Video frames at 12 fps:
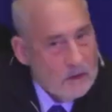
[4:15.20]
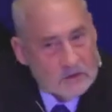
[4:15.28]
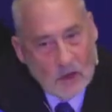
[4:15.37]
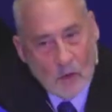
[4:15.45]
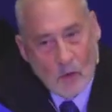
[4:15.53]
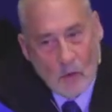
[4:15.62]

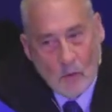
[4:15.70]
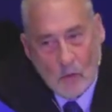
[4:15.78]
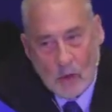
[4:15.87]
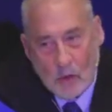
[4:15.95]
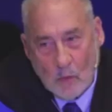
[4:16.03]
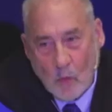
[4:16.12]

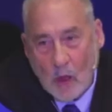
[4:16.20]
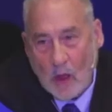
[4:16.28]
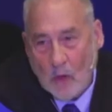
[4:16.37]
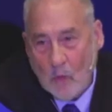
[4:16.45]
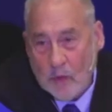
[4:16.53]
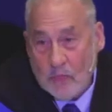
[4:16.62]
So
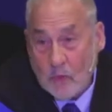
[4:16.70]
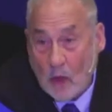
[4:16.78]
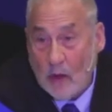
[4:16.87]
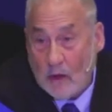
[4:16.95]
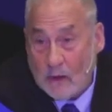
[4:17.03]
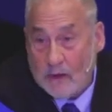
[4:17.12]
while we
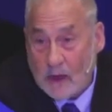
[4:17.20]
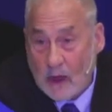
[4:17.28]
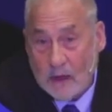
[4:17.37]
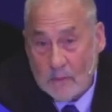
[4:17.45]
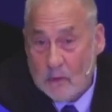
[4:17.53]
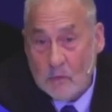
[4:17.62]
thought our
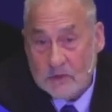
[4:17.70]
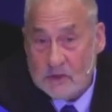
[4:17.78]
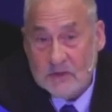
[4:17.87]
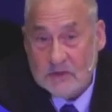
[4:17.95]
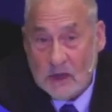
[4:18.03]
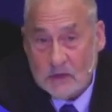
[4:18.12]
economy was
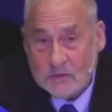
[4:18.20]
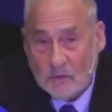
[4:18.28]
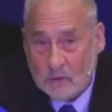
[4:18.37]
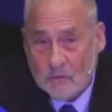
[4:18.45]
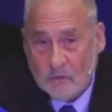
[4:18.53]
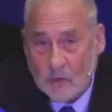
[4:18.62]

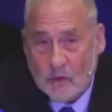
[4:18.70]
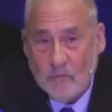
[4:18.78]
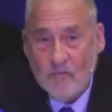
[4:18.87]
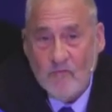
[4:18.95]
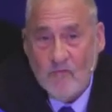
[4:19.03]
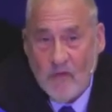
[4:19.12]
successful
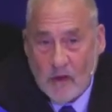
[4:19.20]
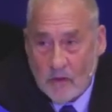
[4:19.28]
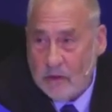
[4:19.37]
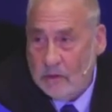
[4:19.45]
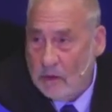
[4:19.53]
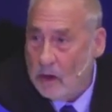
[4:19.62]
for
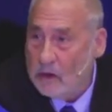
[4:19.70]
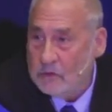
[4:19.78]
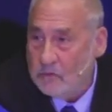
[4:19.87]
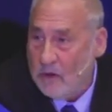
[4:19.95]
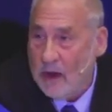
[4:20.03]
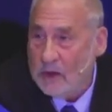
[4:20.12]
very
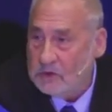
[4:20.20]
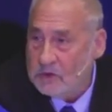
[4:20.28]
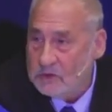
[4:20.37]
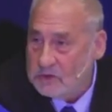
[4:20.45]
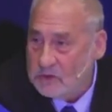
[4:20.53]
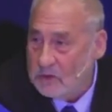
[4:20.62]
large
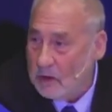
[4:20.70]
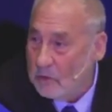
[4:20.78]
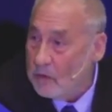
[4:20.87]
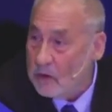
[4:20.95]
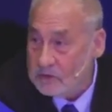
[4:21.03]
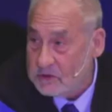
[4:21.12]
fractions
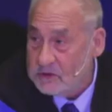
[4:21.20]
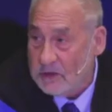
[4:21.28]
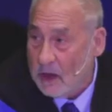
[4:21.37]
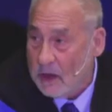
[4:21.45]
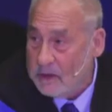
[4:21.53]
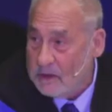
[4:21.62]
of our
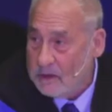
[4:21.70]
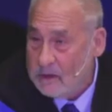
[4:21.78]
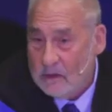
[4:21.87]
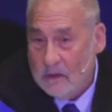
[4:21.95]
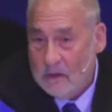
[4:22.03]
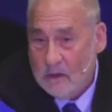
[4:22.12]
society,
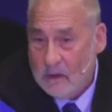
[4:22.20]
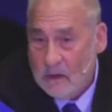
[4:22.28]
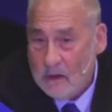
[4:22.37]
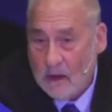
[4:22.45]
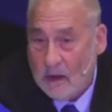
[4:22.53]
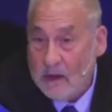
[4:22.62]

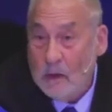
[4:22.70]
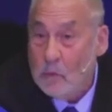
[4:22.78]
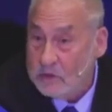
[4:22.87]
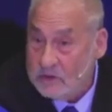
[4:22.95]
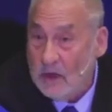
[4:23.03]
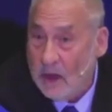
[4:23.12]
uh, it
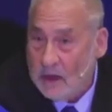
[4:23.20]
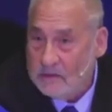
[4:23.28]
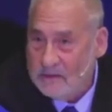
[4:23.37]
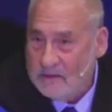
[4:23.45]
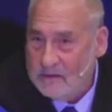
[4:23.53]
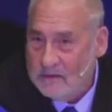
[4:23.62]
was
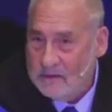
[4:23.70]
not.